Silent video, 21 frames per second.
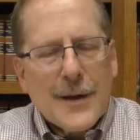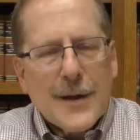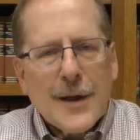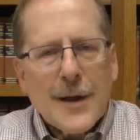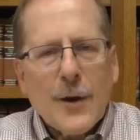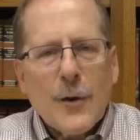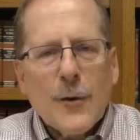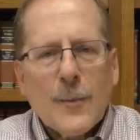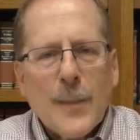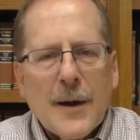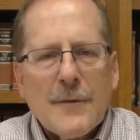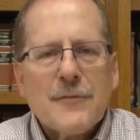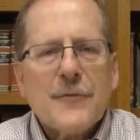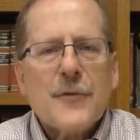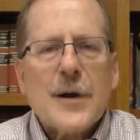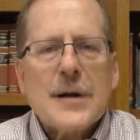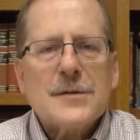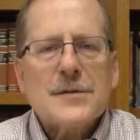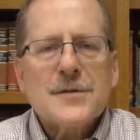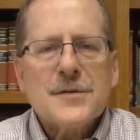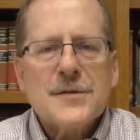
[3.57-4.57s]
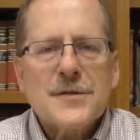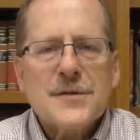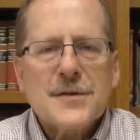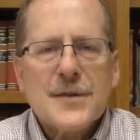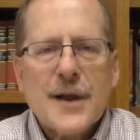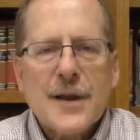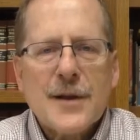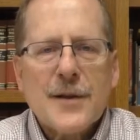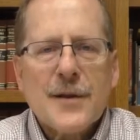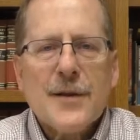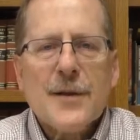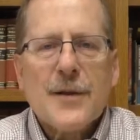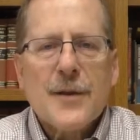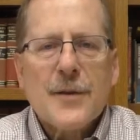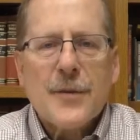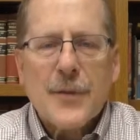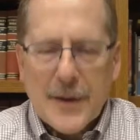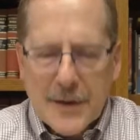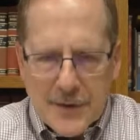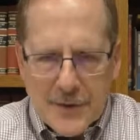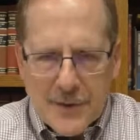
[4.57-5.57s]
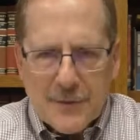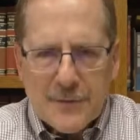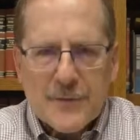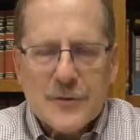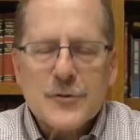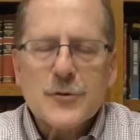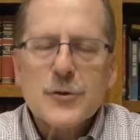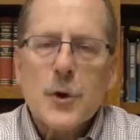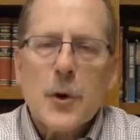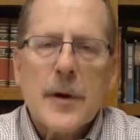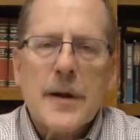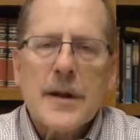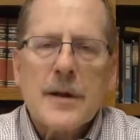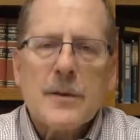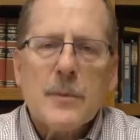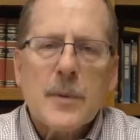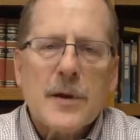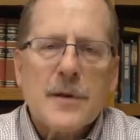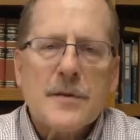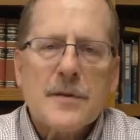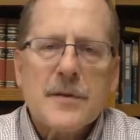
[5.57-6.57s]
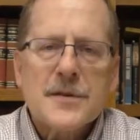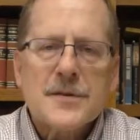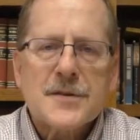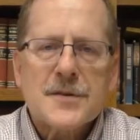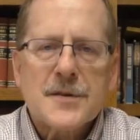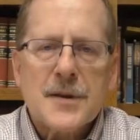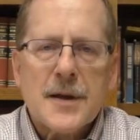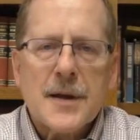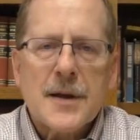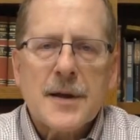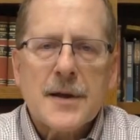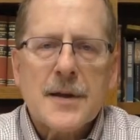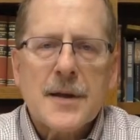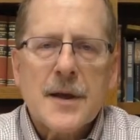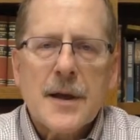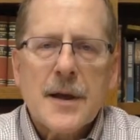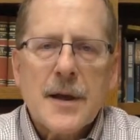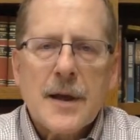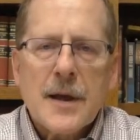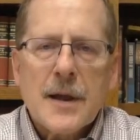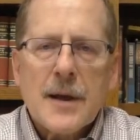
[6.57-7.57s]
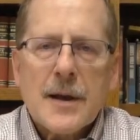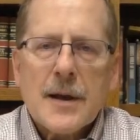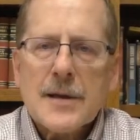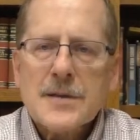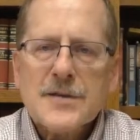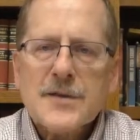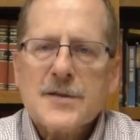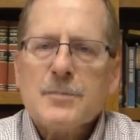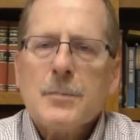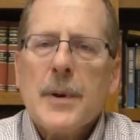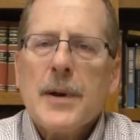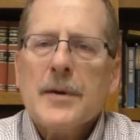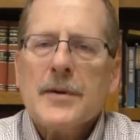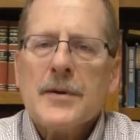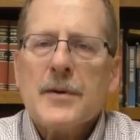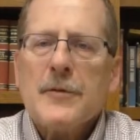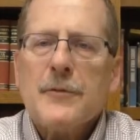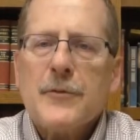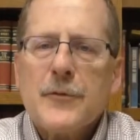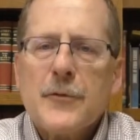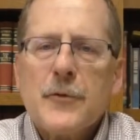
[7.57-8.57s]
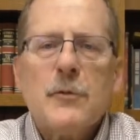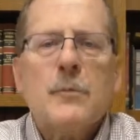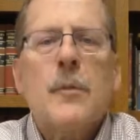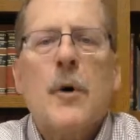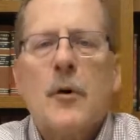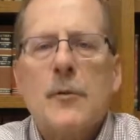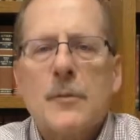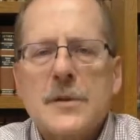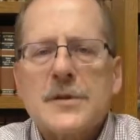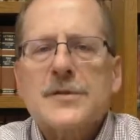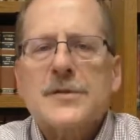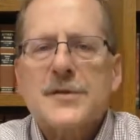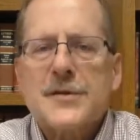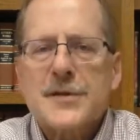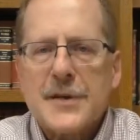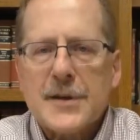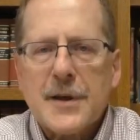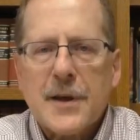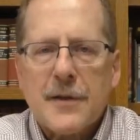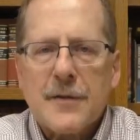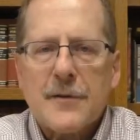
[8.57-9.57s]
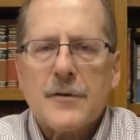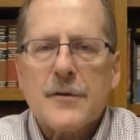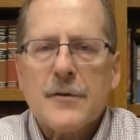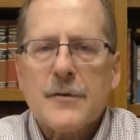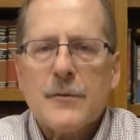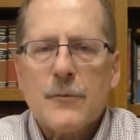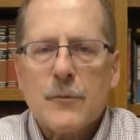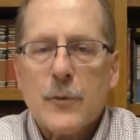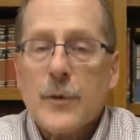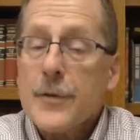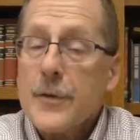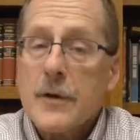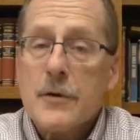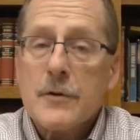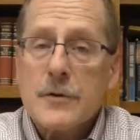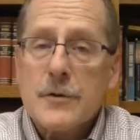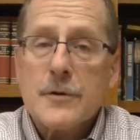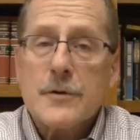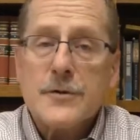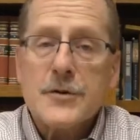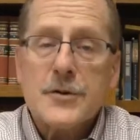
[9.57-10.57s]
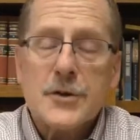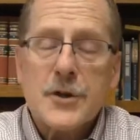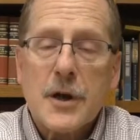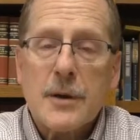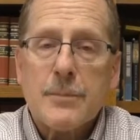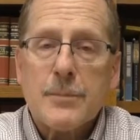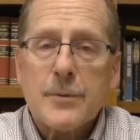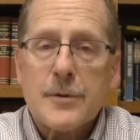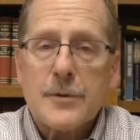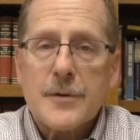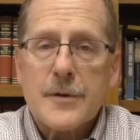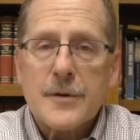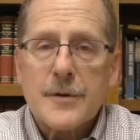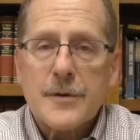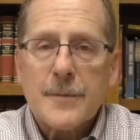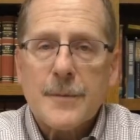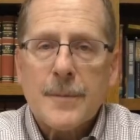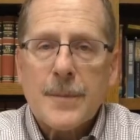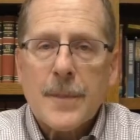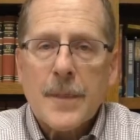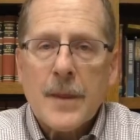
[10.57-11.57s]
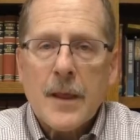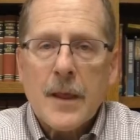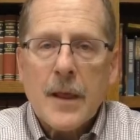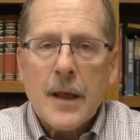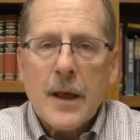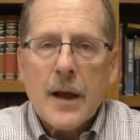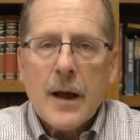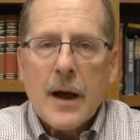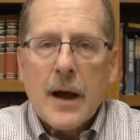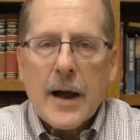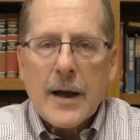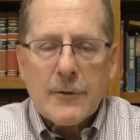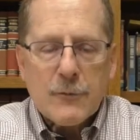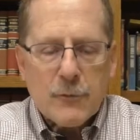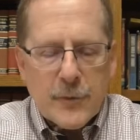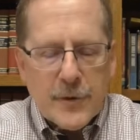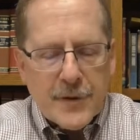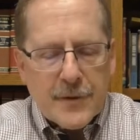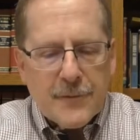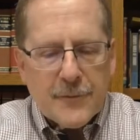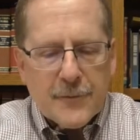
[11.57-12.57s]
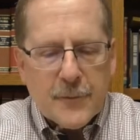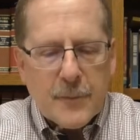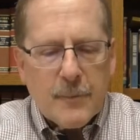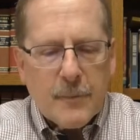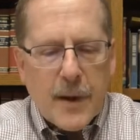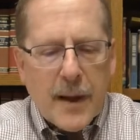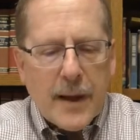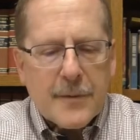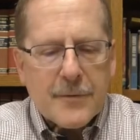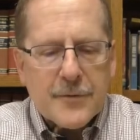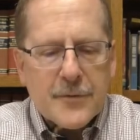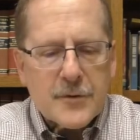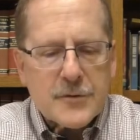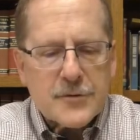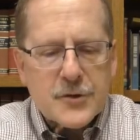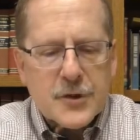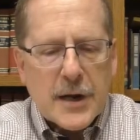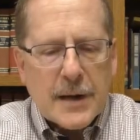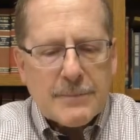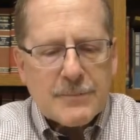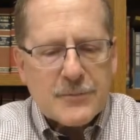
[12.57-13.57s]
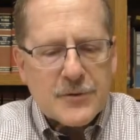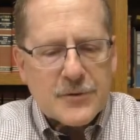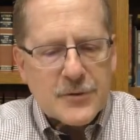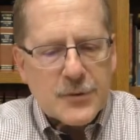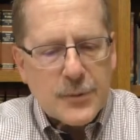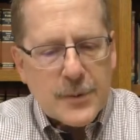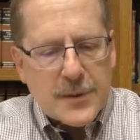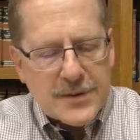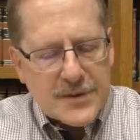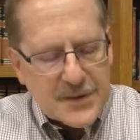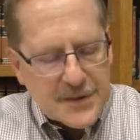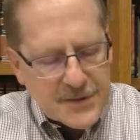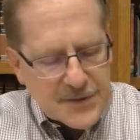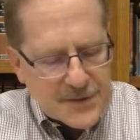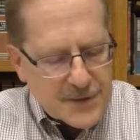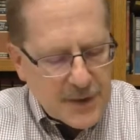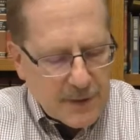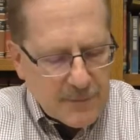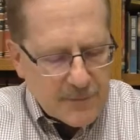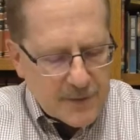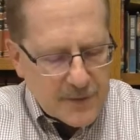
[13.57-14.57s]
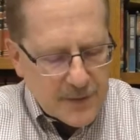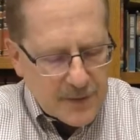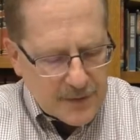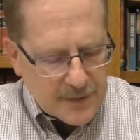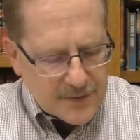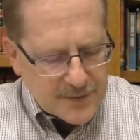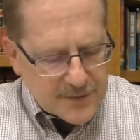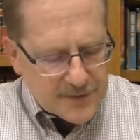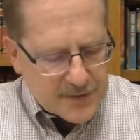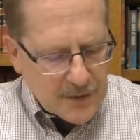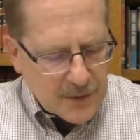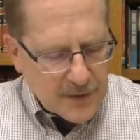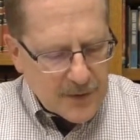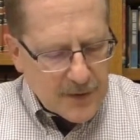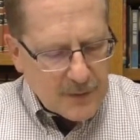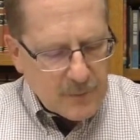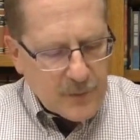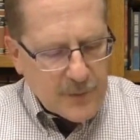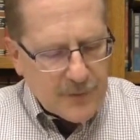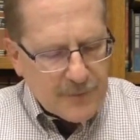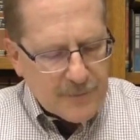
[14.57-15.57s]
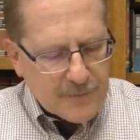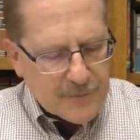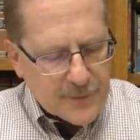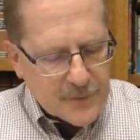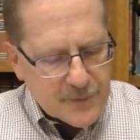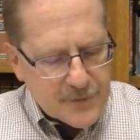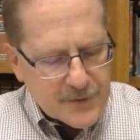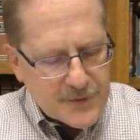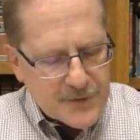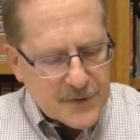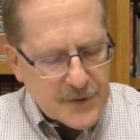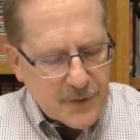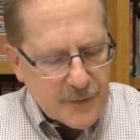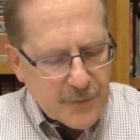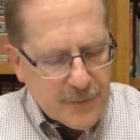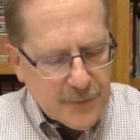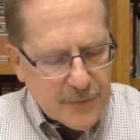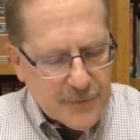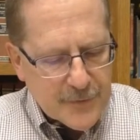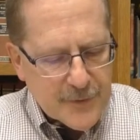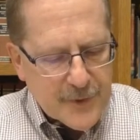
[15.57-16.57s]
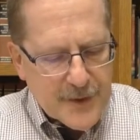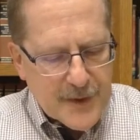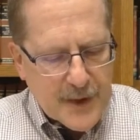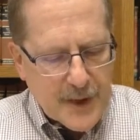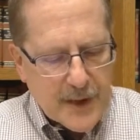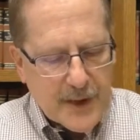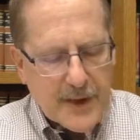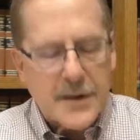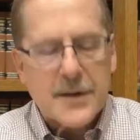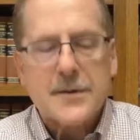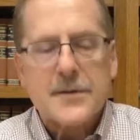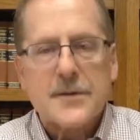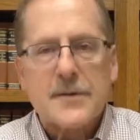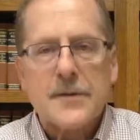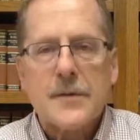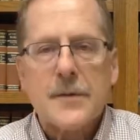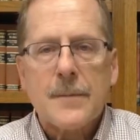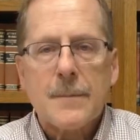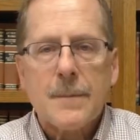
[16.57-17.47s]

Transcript: Hello, my friends. Thank you for joining me this day. Let's spend a few moments together with our Good Shepherd. I read from Matthew chapter 27, starting with verse 38.